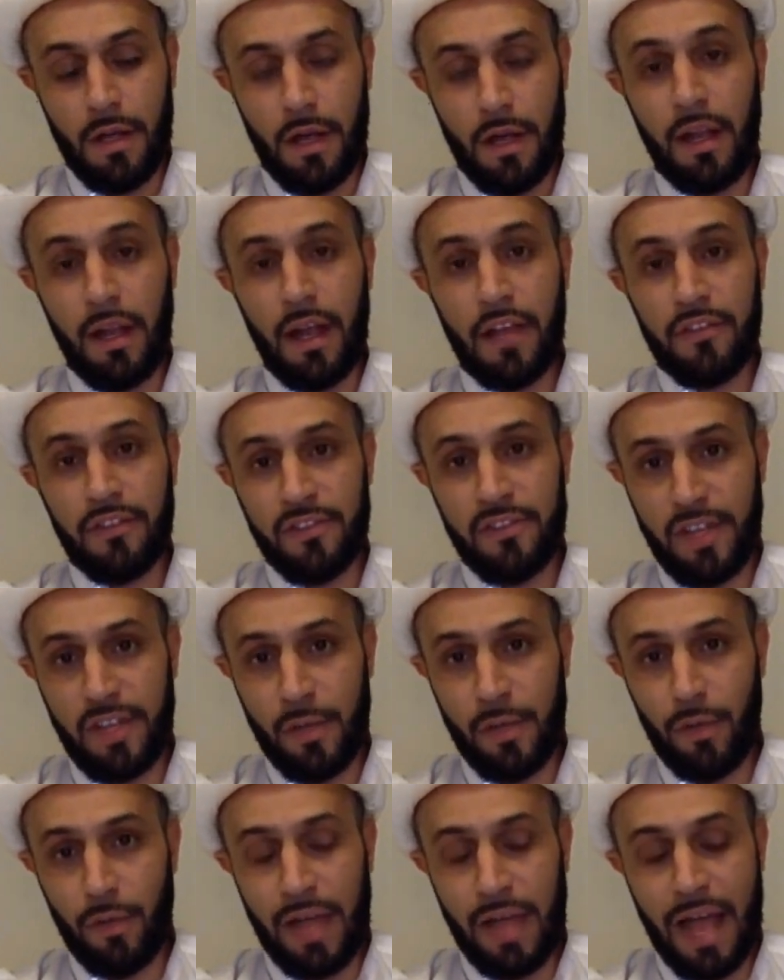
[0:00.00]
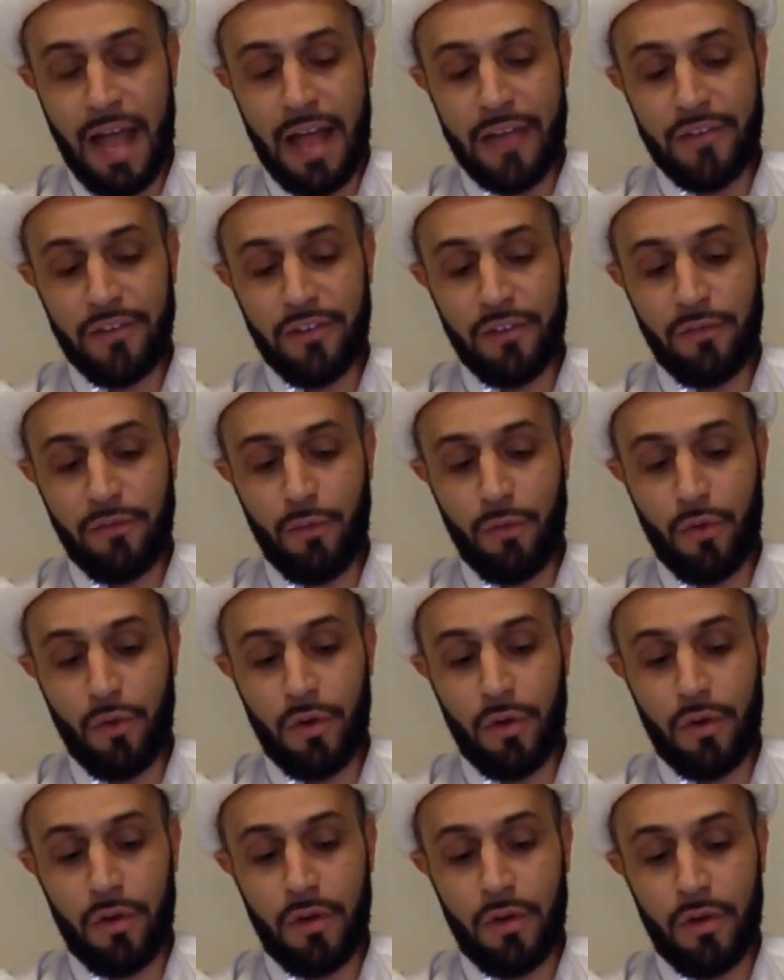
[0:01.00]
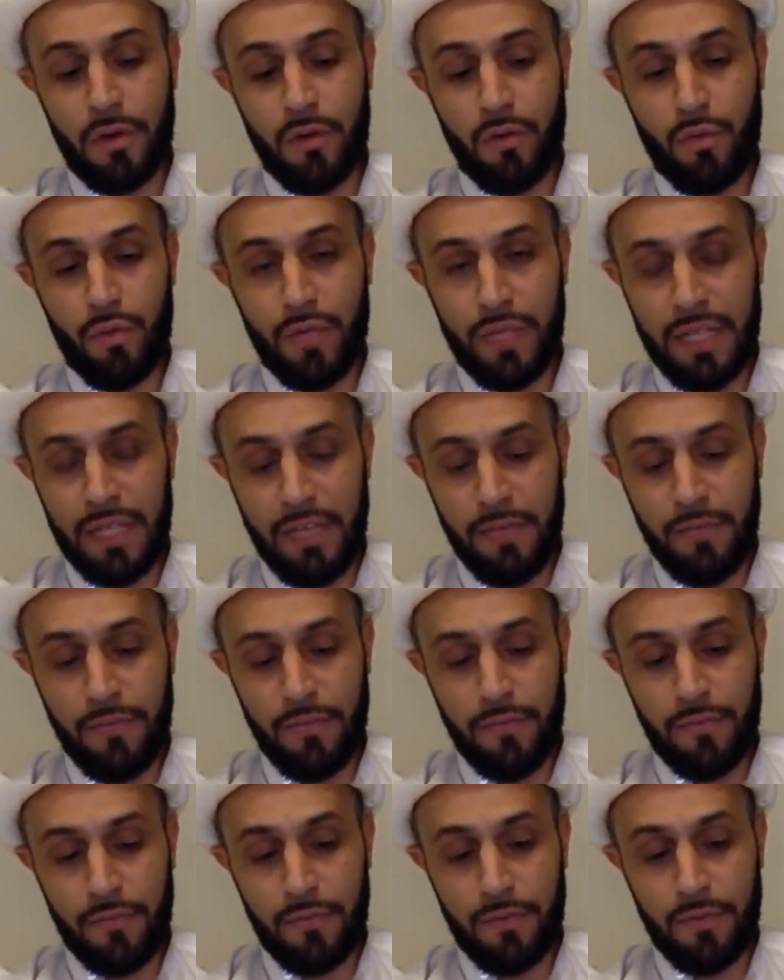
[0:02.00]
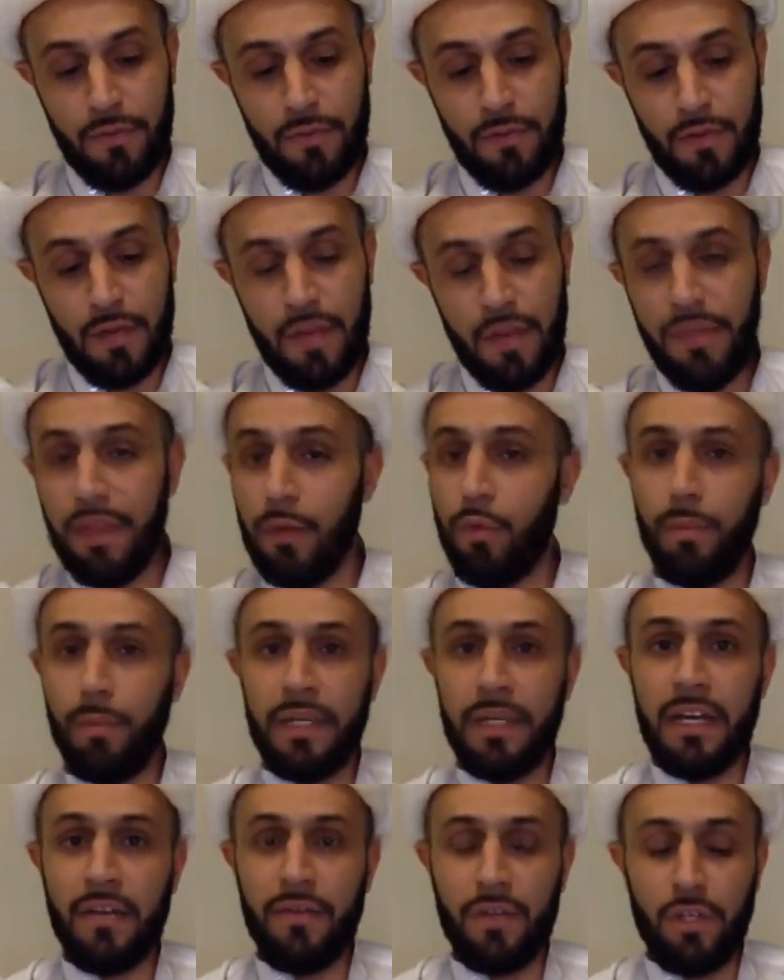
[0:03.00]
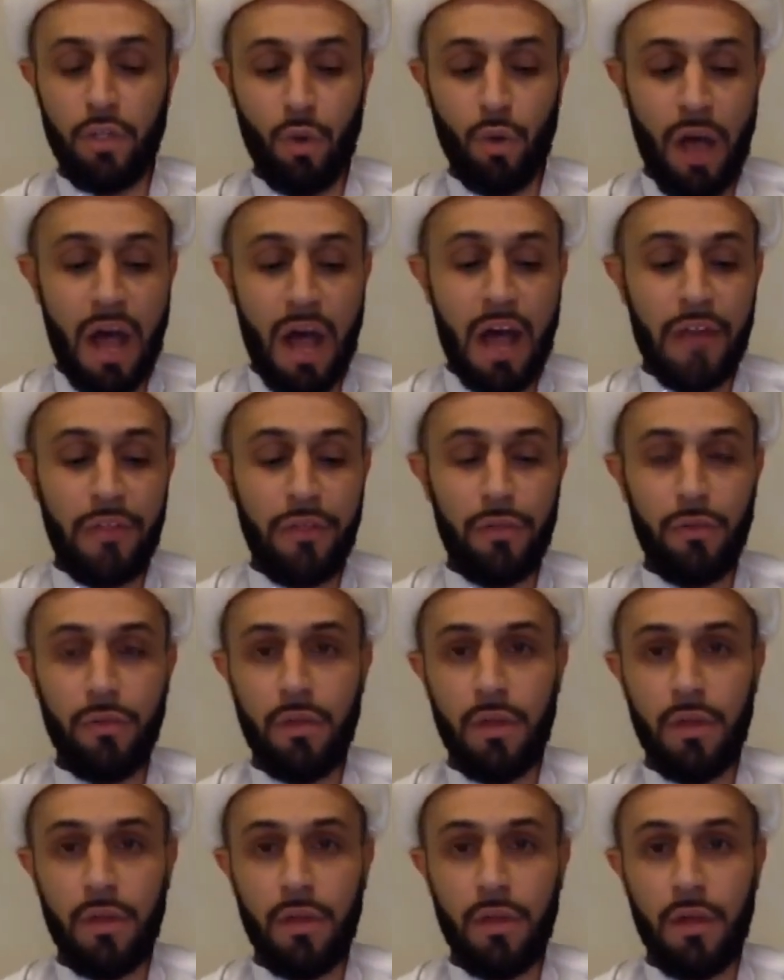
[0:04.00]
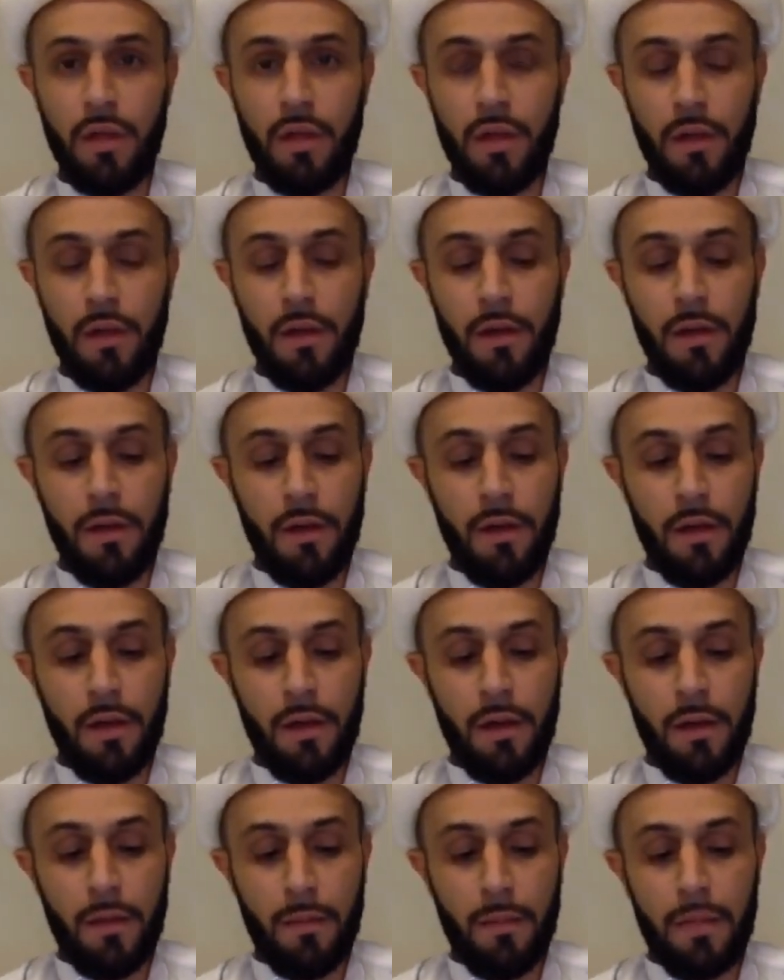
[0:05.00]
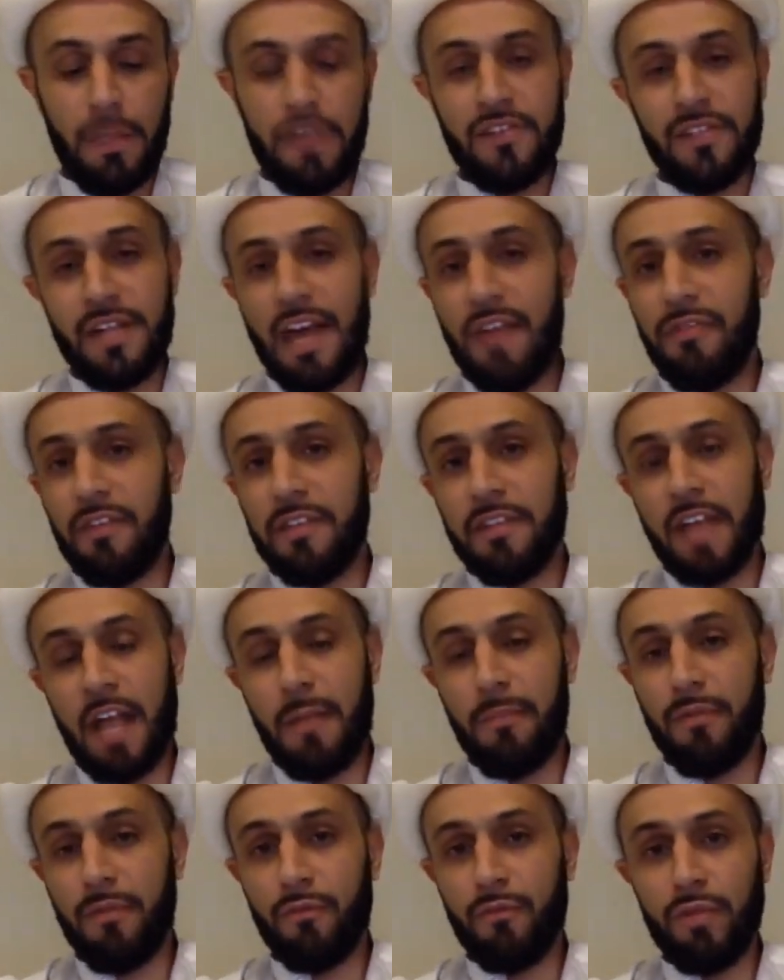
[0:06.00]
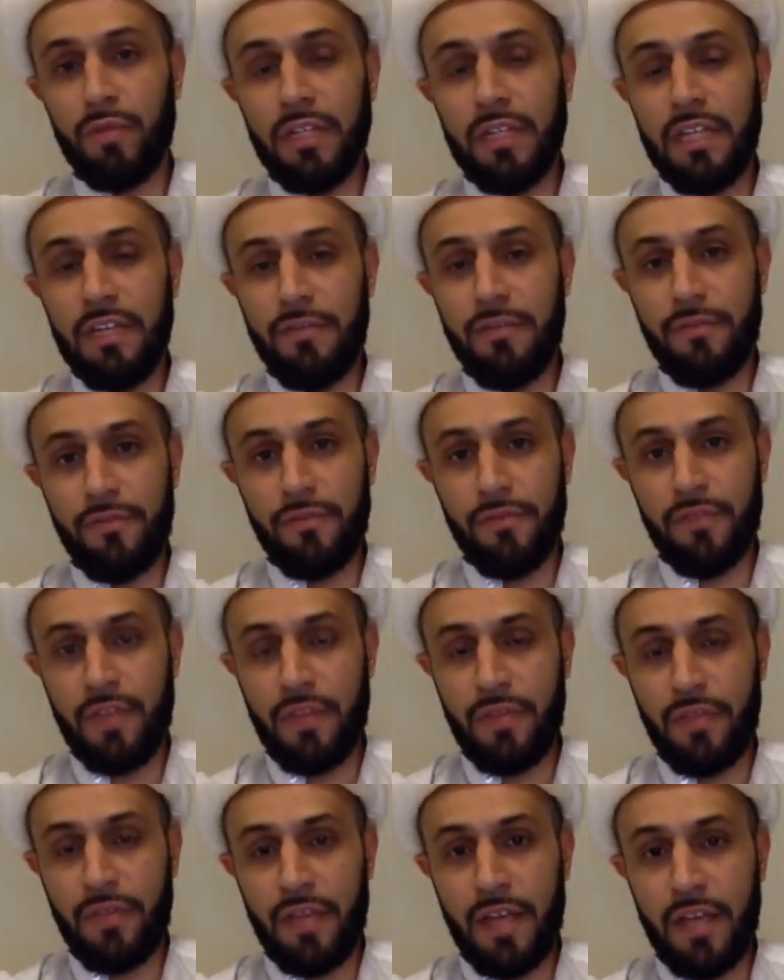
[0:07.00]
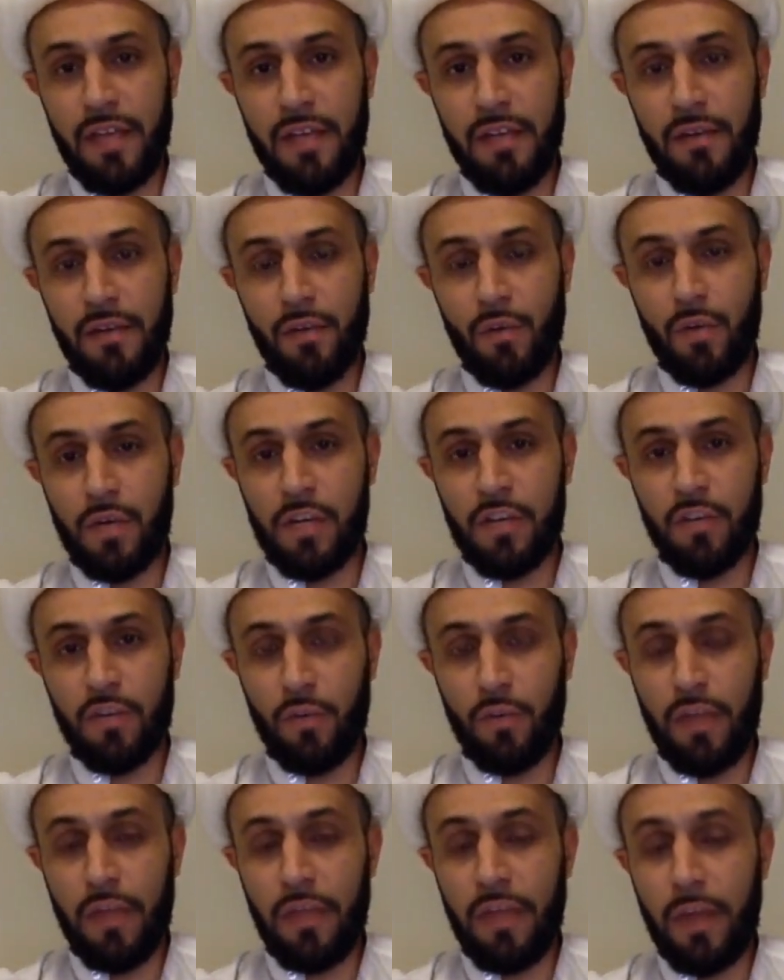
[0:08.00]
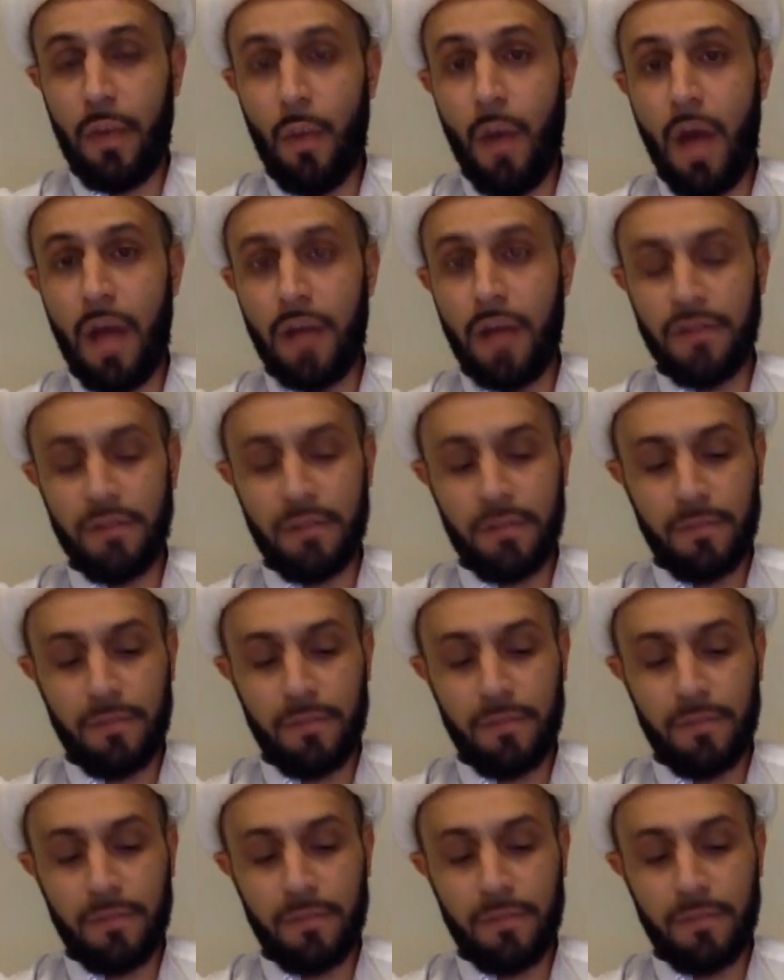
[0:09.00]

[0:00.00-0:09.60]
Allah says they will ask for relief, and they will be given yughathu. But it's not the type of relief that they were, that they want.